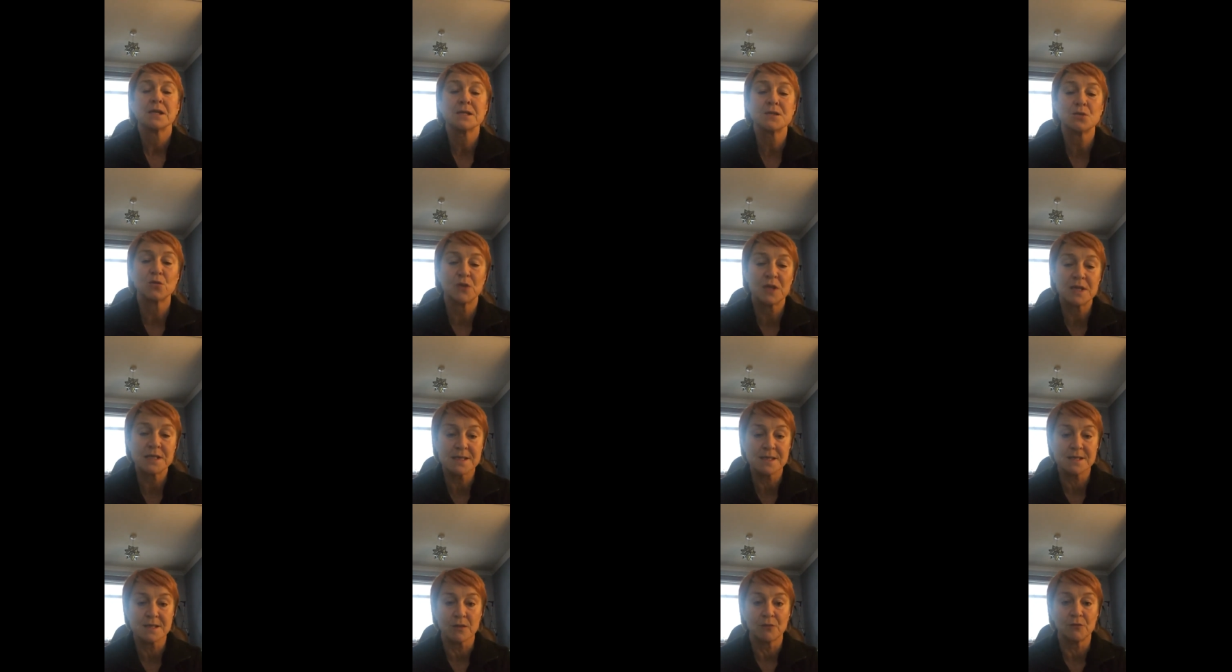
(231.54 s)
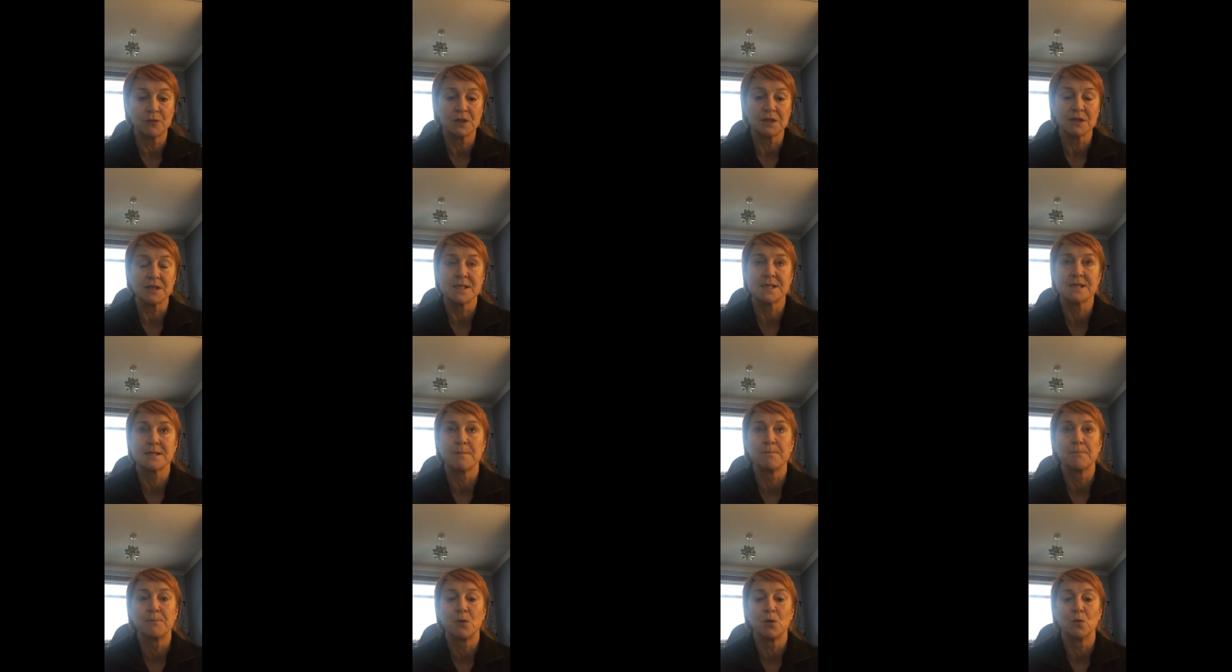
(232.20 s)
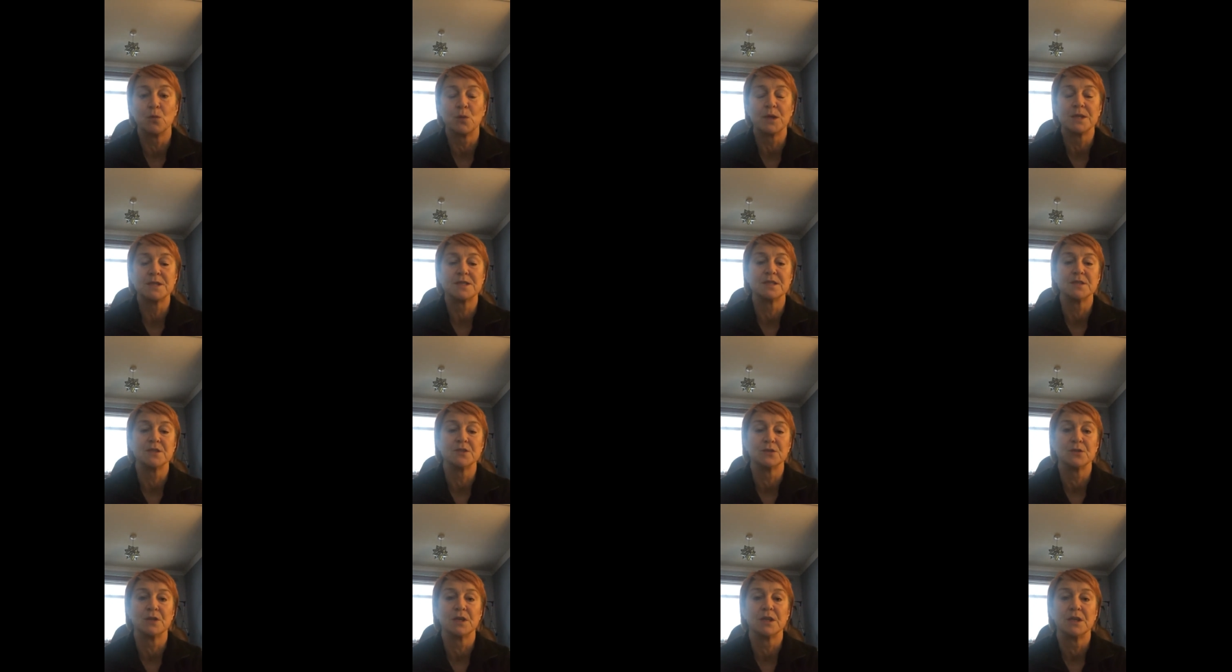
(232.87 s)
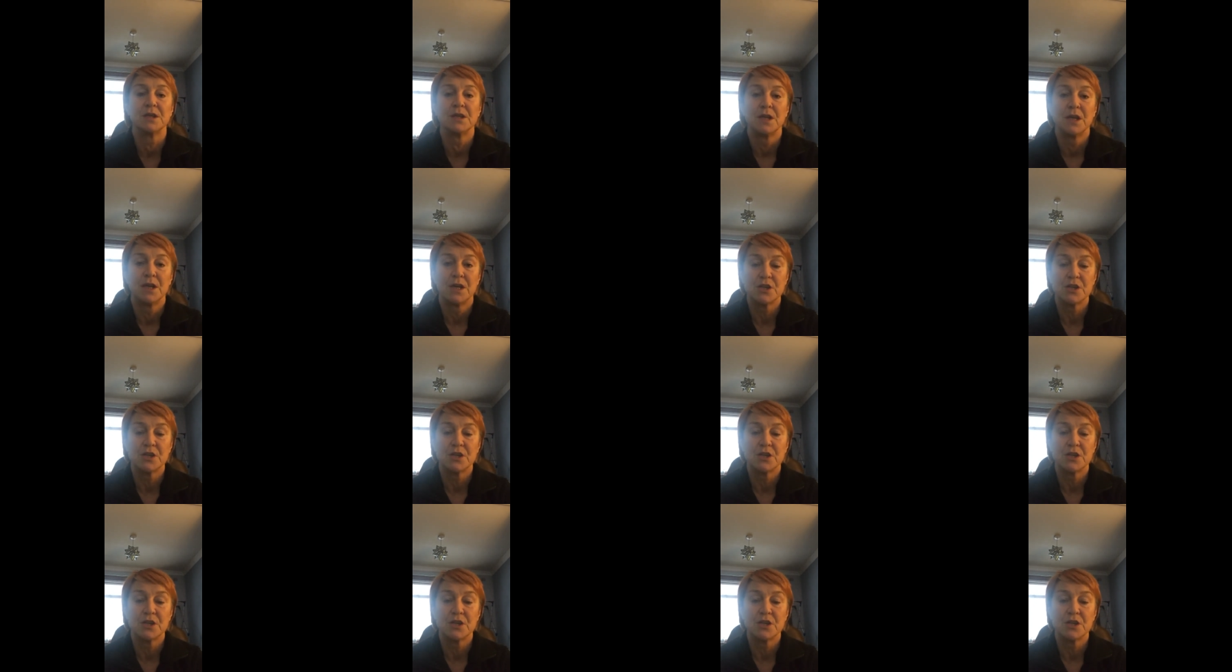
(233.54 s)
So this is a really simple way to do it.